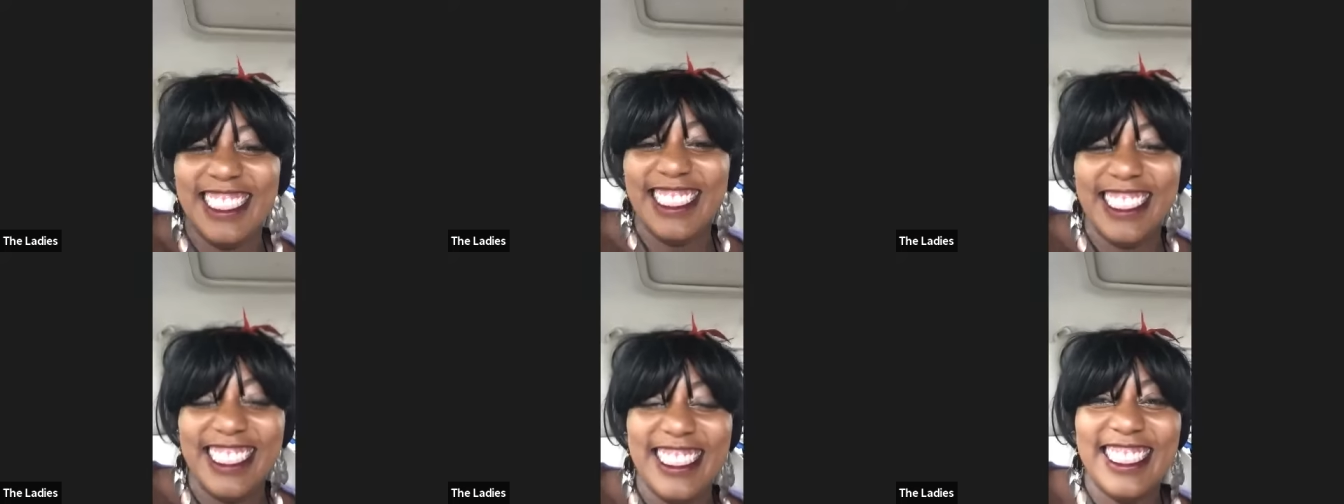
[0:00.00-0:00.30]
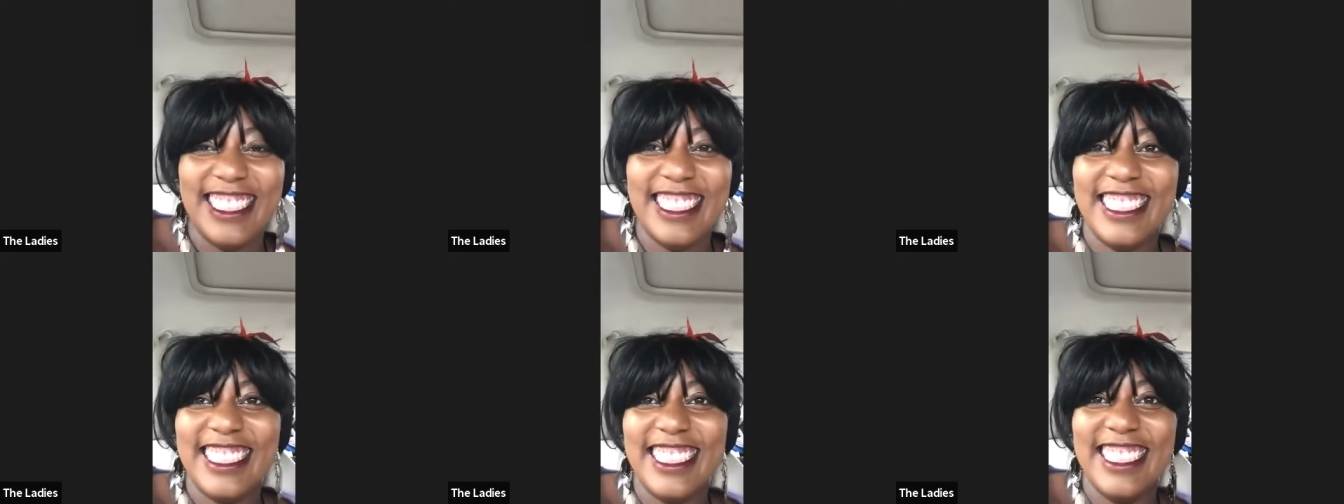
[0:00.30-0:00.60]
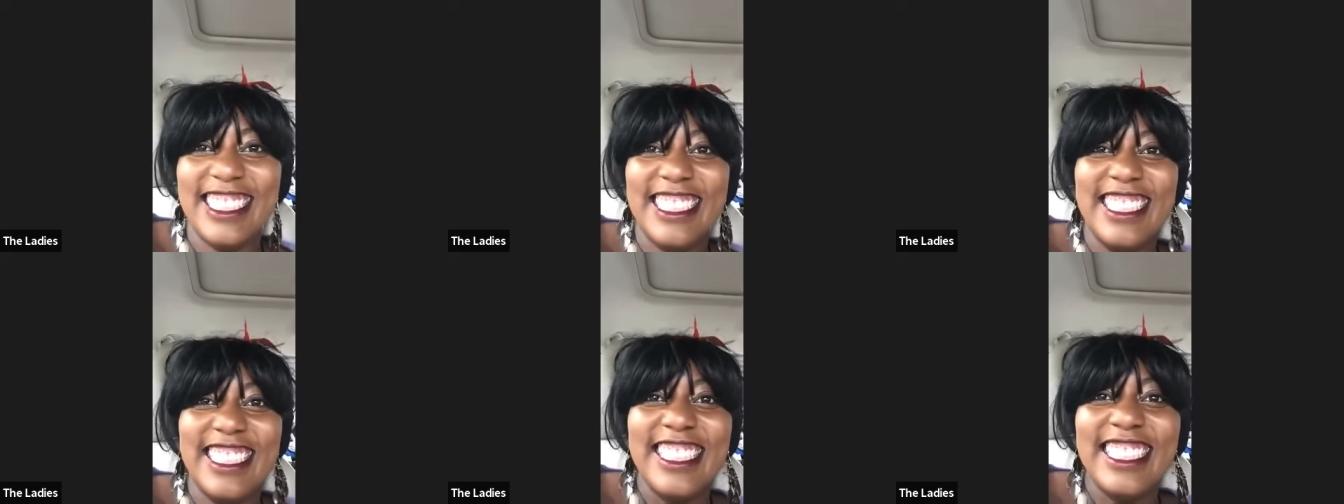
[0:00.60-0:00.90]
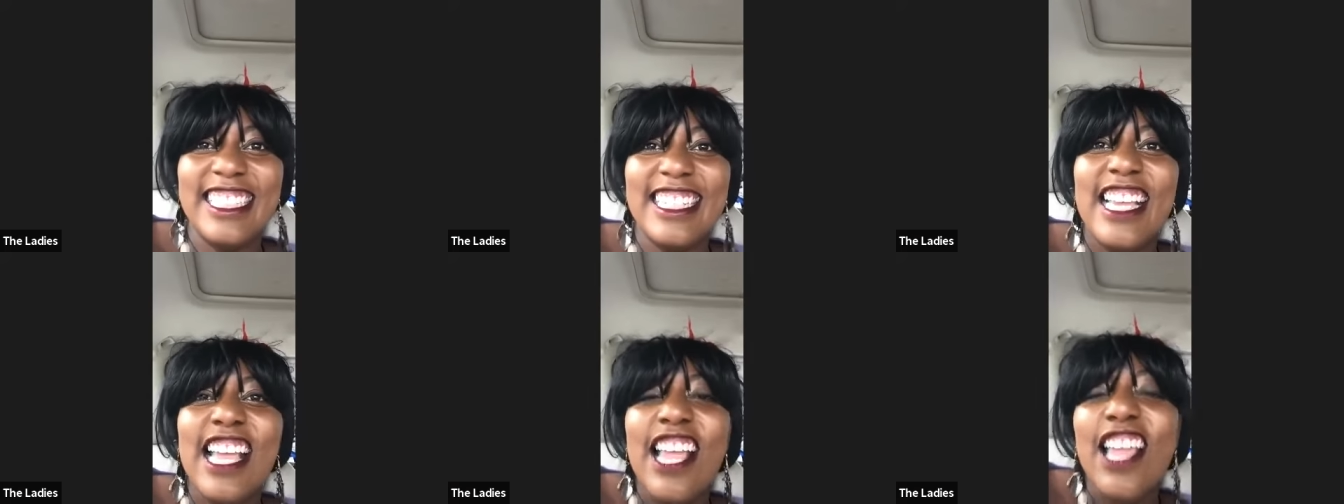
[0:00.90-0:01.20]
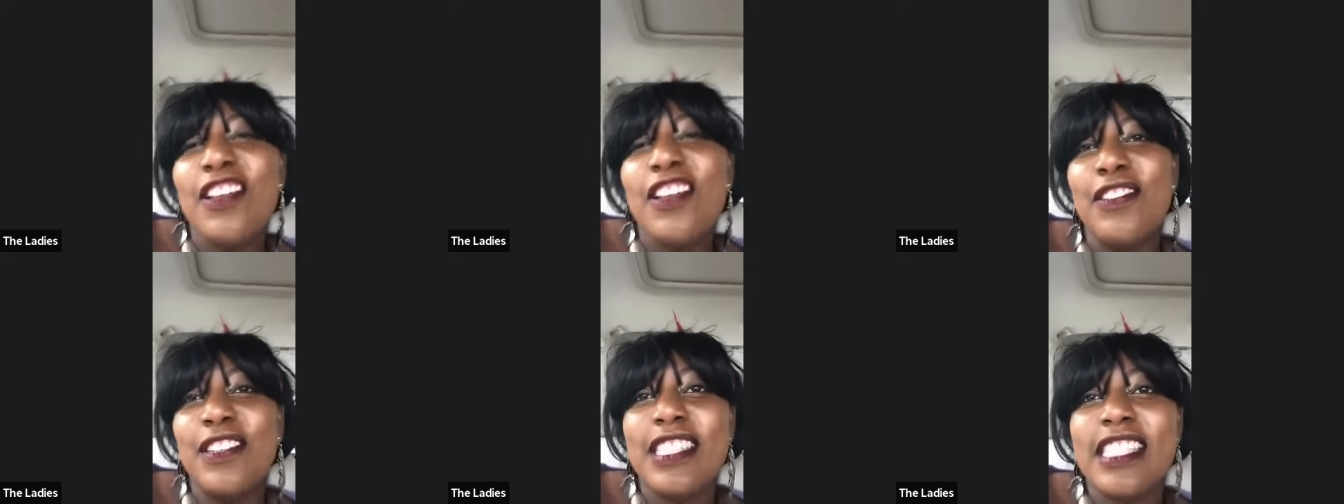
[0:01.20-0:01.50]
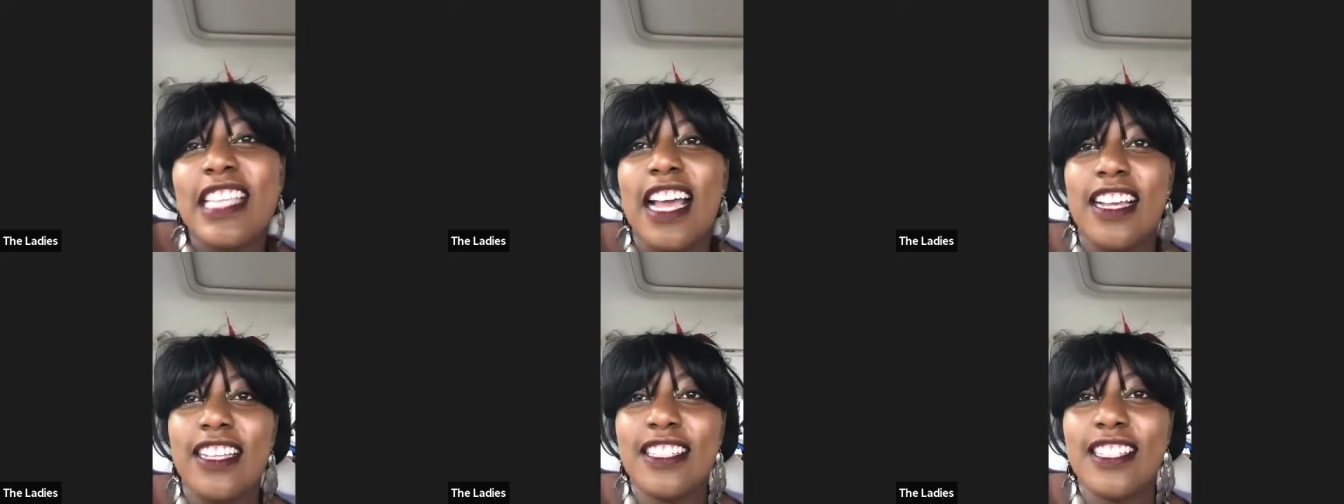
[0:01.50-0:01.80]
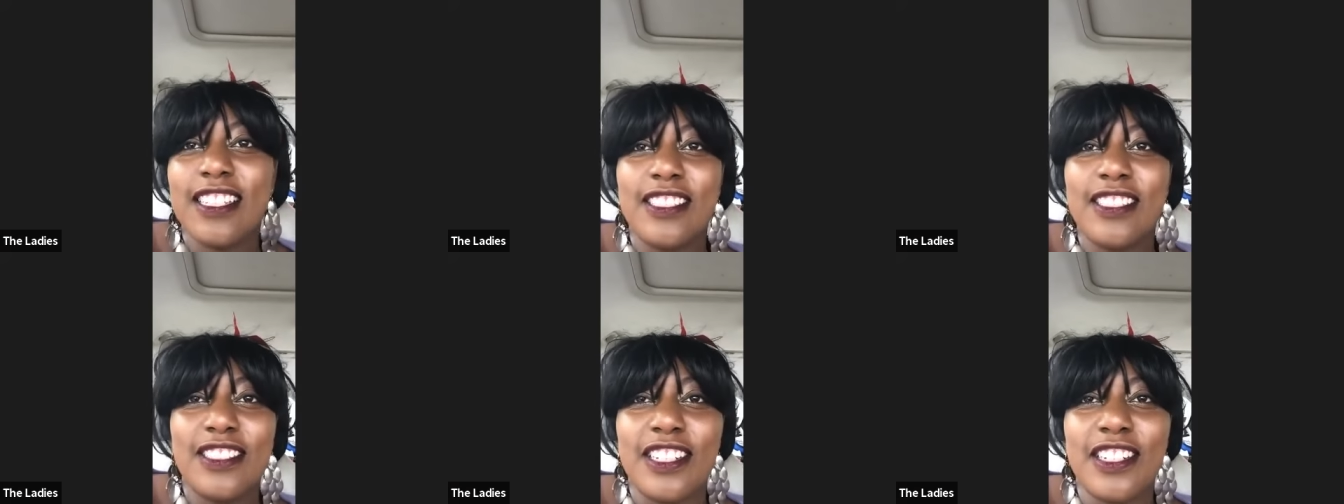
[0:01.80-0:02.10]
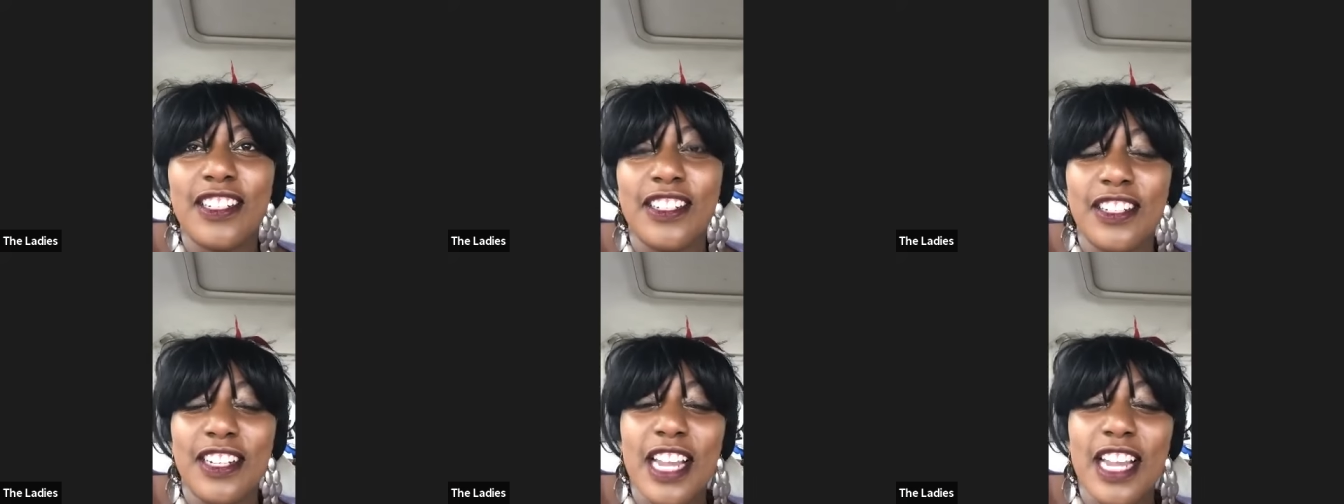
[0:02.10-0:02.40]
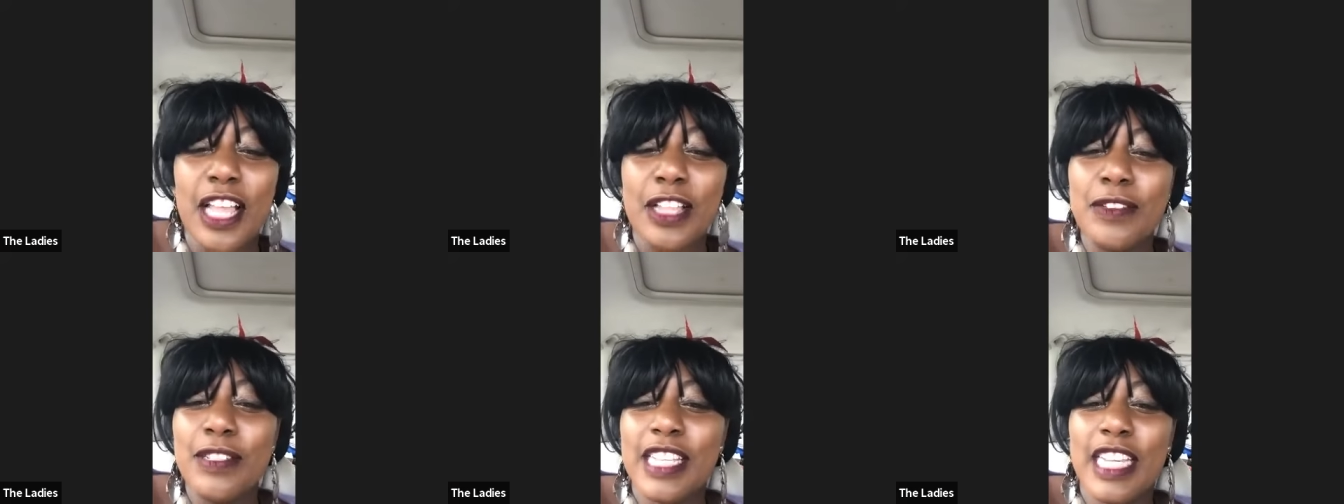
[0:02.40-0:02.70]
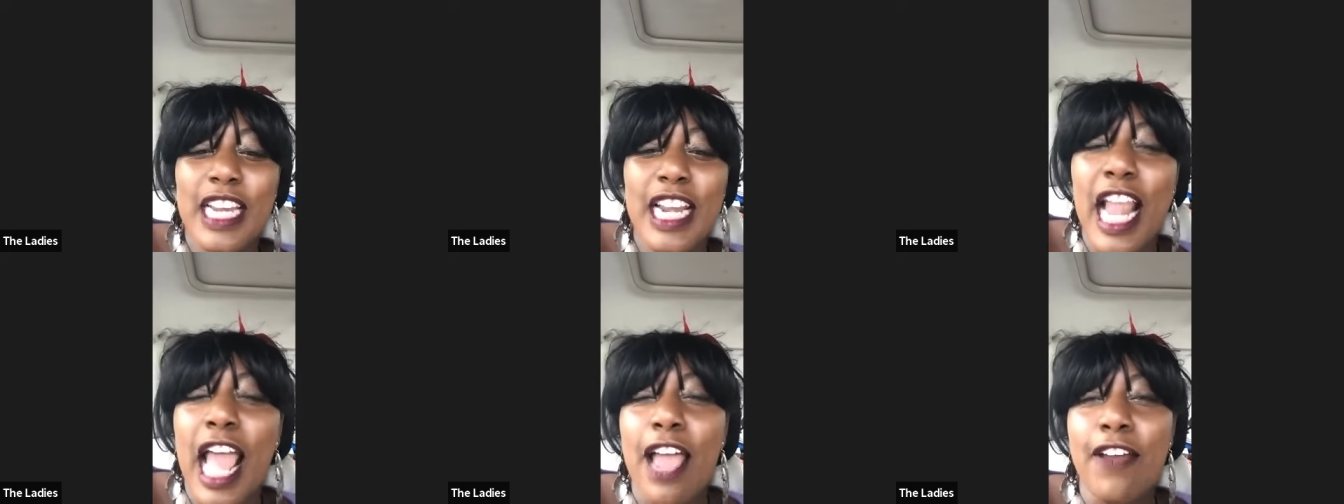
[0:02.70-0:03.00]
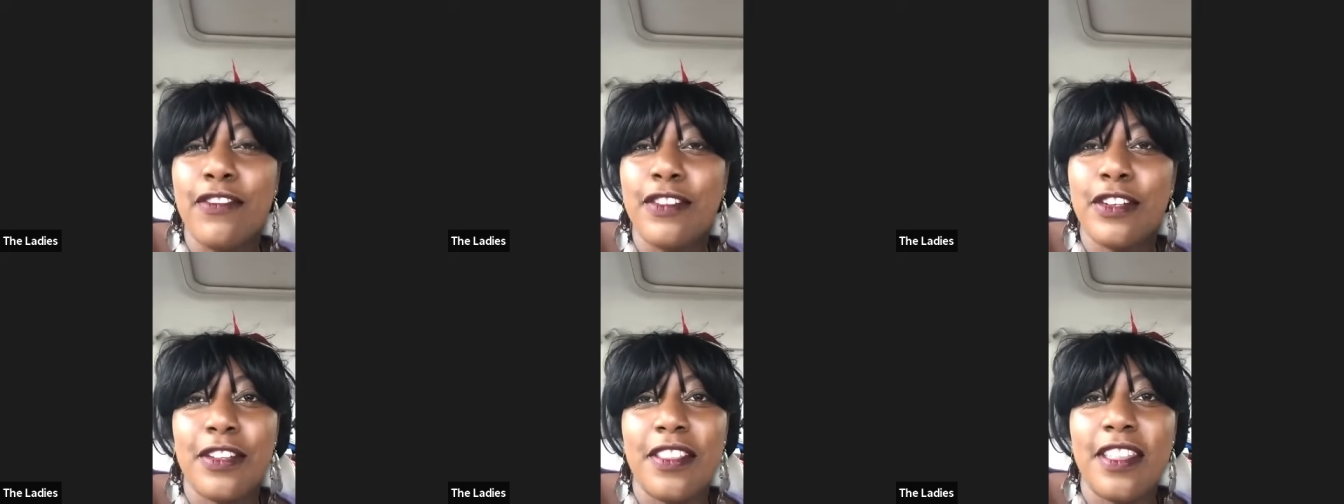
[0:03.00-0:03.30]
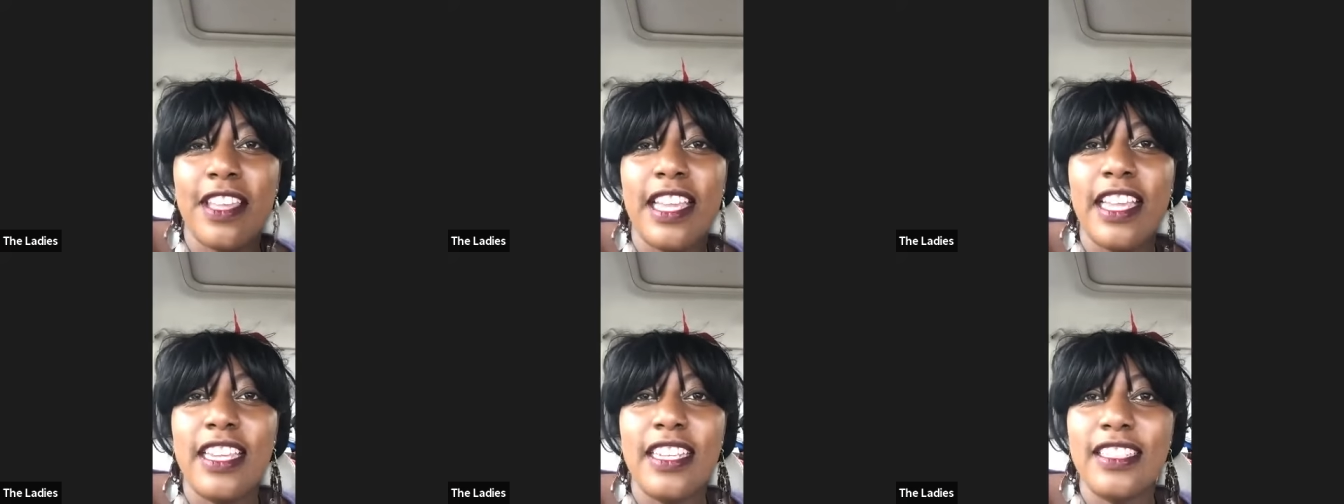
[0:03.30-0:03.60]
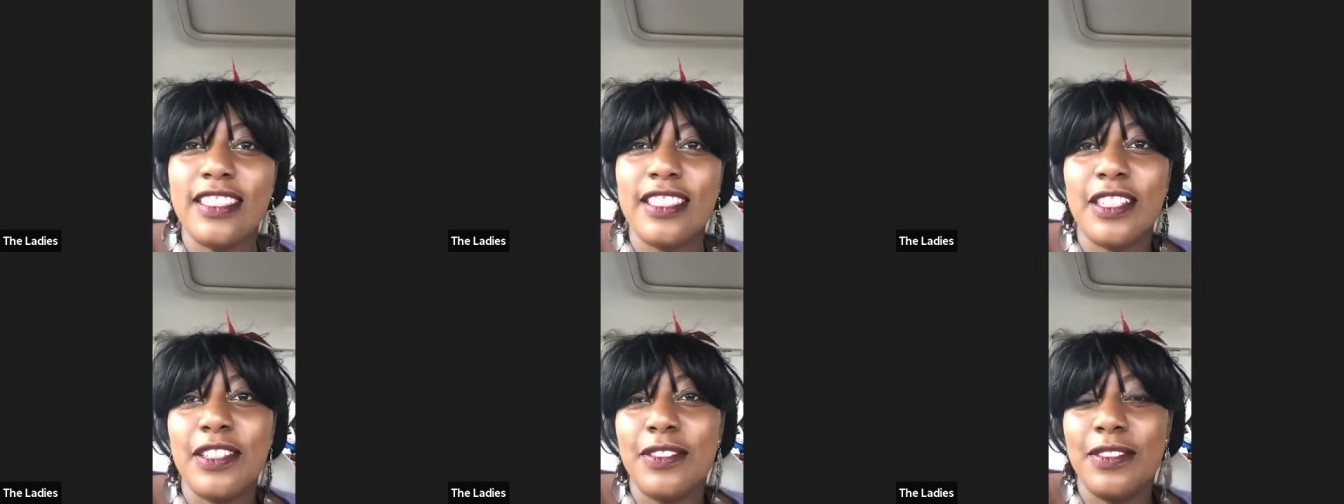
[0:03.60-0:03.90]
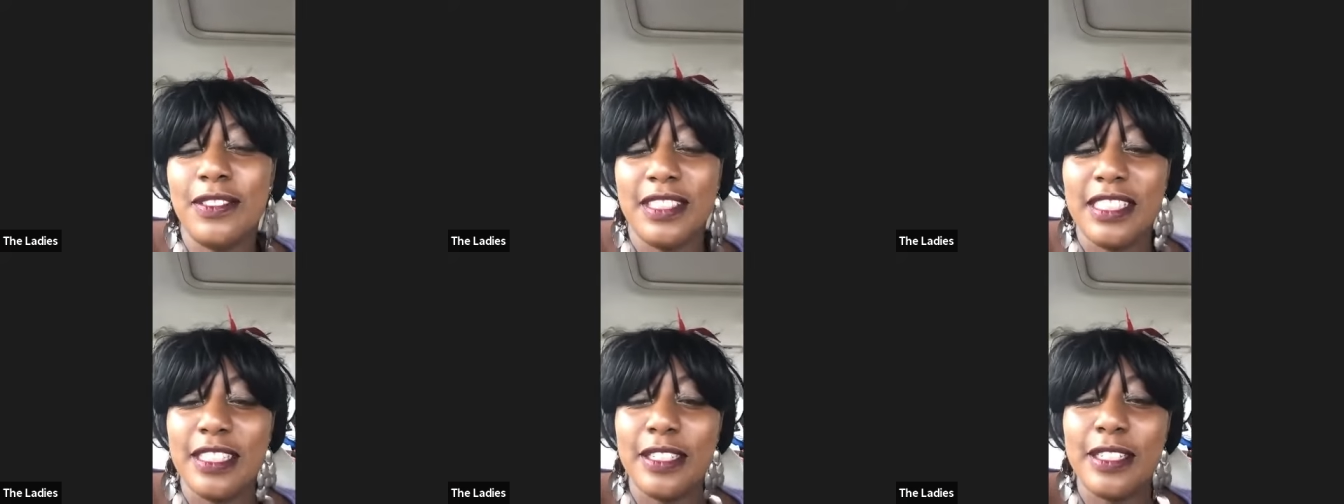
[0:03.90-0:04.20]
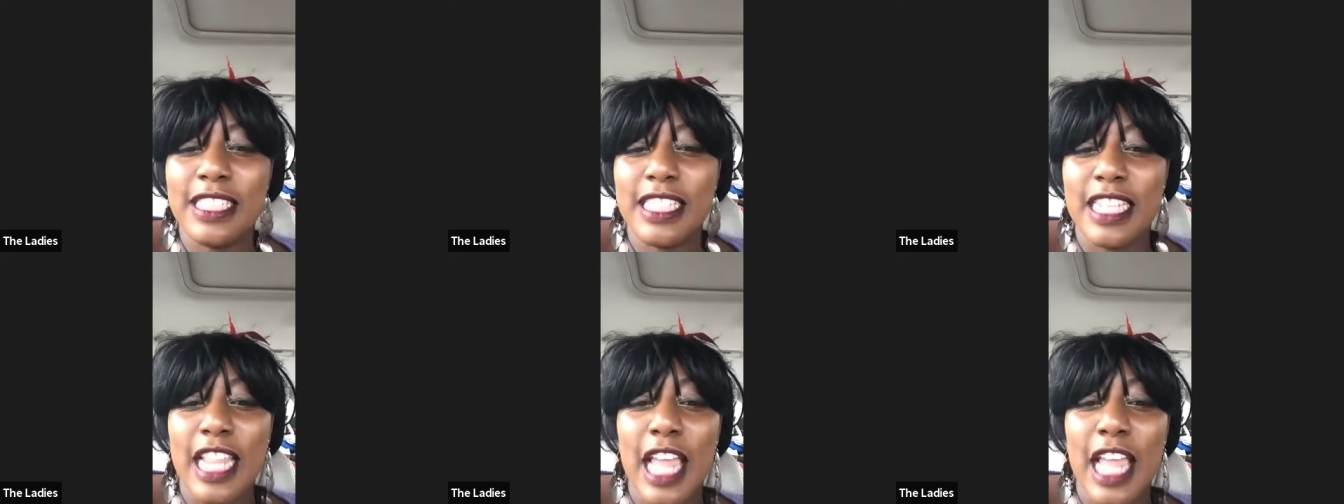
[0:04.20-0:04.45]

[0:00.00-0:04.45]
dinner. It wasn't that serious. Was it was like an after thing. So yeah, that is